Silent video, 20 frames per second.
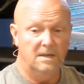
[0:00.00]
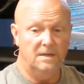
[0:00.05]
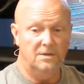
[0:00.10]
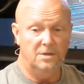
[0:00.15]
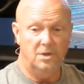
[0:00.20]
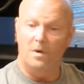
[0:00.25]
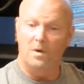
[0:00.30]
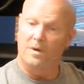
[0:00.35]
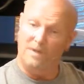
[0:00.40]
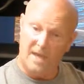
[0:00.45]

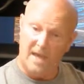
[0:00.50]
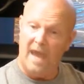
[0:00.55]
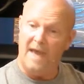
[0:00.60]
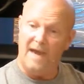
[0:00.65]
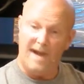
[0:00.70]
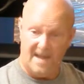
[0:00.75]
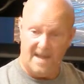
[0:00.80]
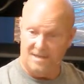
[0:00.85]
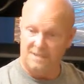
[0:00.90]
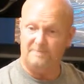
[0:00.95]
do
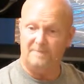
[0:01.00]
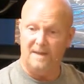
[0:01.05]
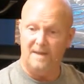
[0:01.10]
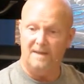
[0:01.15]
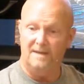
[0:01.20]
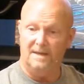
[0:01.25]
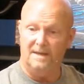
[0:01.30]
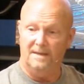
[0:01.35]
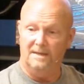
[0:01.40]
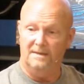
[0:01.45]
can I
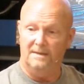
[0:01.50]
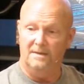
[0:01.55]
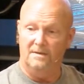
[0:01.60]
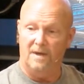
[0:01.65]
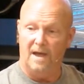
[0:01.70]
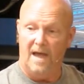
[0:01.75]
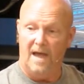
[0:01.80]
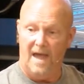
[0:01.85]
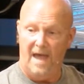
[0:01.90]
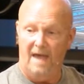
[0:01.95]
spend it? Do
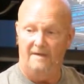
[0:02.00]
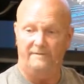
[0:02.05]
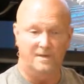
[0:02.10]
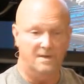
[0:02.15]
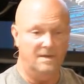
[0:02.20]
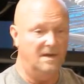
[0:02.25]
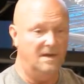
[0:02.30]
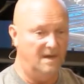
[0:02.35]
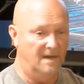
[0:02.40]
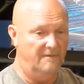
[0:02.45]
I have
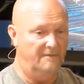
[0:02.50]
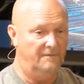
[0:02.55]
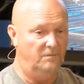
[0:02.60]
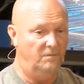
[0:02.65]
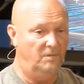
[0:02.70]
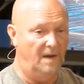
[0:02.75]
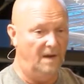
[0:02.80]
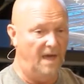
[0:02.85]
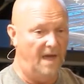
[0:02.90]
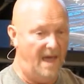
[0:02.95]
enough?
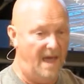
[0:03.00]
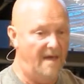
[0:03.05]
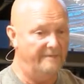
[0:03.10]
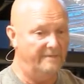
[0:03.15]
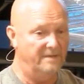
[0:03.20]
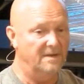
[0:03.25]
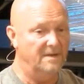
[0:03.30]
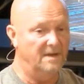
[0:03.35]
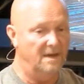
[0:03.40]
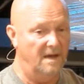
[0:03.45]
Will I
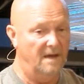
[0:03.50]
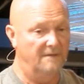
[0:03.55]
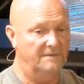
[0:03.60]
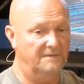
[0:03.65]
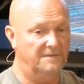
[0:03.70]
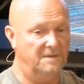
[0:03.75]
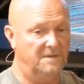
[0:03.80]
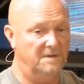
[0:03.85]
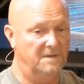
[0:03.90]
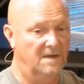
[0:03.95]
have
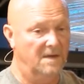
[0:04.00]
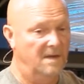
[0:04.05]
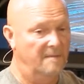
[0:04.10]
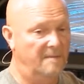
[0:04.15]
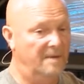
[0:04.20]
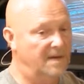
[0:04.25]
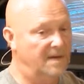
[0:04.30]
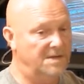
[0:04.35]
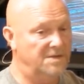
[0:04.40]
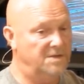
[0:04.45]
enough to? I
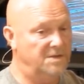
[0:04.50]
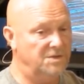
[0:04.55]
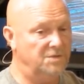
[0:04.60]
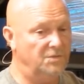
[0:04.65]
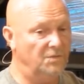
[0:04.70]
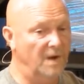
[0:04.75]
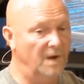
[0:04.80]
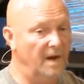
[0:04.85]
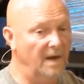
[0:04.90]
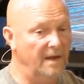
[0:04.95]
mean, it's just
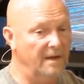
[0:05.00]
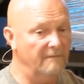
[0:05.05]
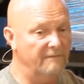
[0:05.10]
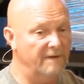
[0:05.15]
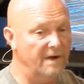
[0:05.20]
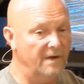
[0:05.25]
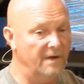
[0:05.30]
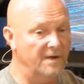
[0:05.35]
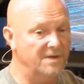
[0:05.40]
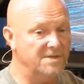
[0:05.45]
really a
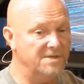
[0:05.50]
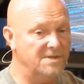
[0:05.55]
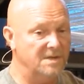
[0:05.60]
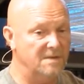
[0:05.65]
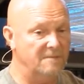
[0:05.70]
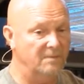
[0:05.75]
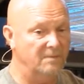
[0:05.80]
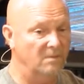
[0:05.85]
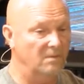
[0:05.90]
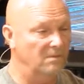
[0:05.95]
very
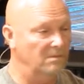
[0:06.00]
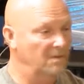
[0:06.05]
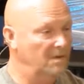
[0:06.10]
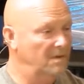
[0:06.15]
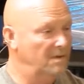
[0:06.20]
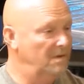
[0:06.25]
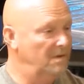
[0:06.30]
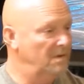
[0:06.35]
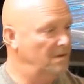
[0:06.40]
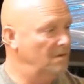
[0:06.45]
simple
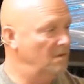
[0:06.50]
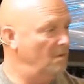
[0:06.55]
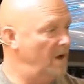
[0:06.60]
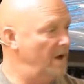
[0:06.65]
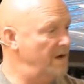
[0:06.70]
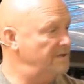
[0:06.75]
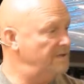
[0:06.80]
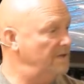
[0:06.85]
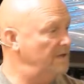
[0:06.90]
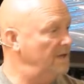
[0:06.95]

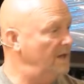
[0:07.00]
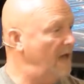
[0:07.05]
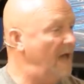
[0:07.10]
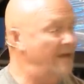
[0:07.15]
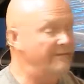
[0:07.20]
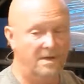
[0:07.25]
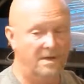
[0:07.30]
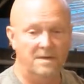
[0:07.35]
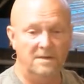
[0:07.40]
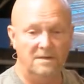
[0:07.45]
question in
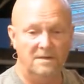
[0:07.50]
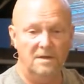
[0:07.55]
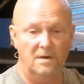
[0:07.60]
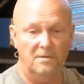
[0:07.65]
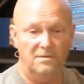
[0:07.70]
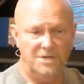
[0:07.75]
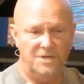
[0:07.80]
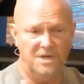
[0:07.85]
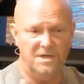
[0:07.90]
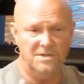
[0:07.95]
life. It, you know,
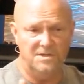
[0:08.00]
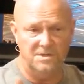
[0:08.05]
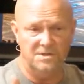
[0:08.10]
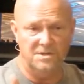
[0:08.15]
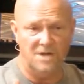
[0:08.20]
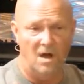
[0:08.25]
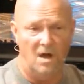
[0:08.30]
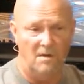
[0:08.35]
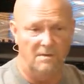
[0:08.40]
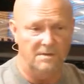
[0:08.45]
Jesus
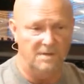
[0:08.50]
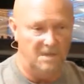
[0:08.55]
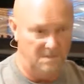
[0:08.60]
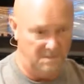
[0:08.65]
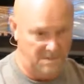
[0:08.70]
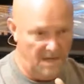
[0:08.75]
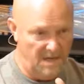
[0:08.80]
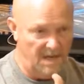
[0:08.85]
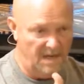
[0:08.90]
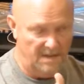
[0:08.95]
yeah. taught
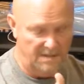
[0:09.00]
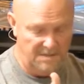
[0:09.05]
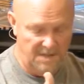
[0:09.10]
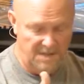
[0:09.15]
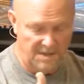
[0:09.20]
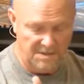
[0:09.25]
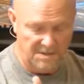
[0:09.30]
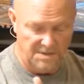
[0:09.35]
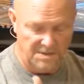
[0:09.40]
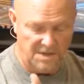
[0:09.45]
this. Yeah,
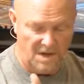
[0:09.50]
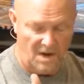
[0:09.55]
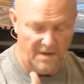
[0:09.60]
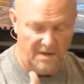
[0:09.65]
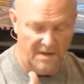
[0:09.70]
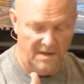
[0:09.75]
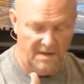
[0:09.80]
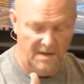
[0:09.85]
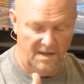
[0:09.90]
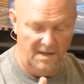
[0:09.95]
Jesus
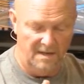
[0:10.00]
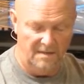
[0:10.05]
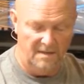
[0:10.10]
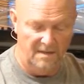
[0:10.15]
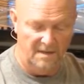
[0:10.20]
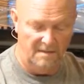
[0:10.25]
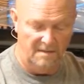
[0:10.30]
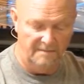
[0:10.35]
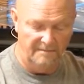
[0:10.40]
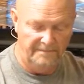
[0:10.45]
taught it in
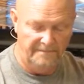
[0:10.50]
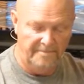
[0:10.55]
uh,